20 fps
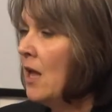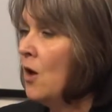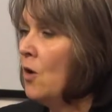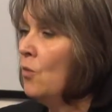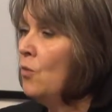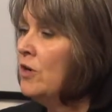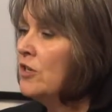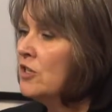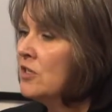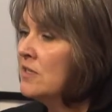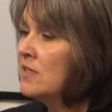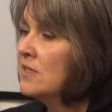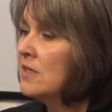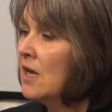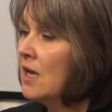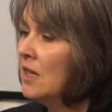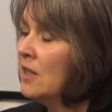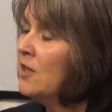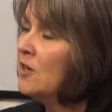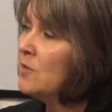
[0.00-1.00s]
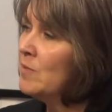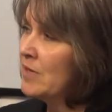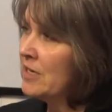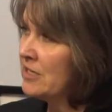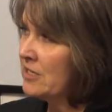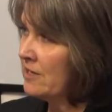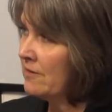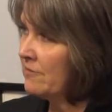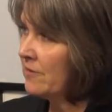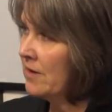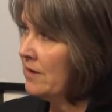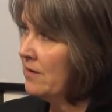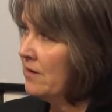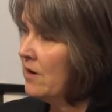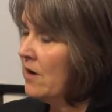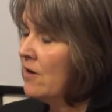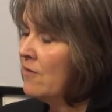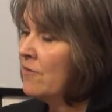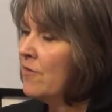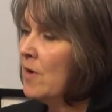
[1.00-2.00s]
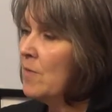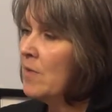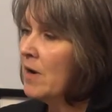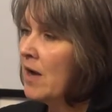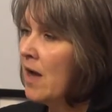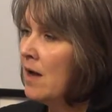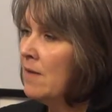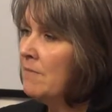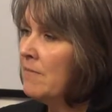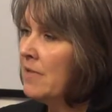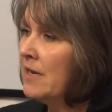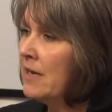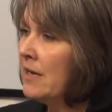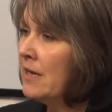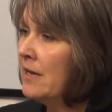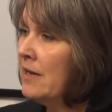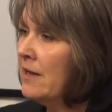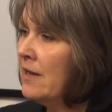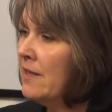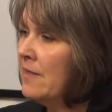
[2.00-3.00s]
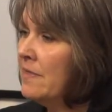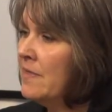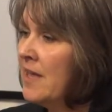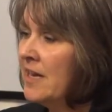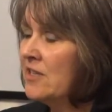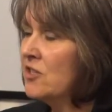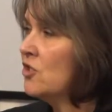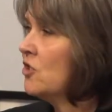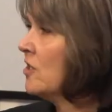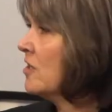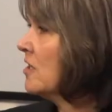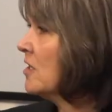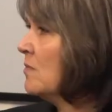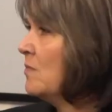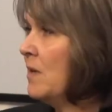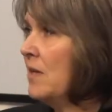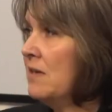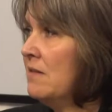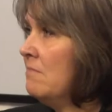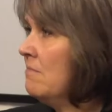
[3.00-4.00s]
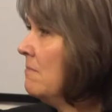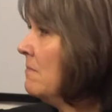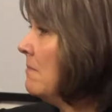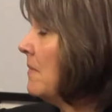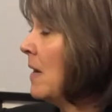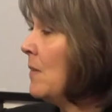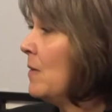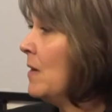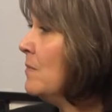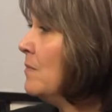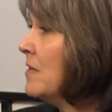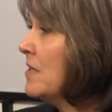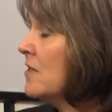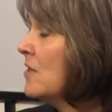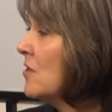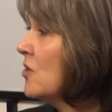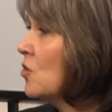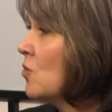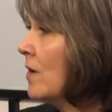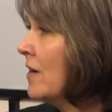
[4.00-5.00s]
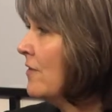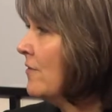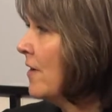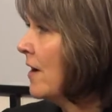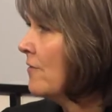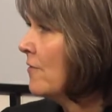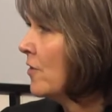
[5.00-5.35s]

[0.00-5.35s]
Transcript: which is a little bit different from a company that's just been maybe in business 25,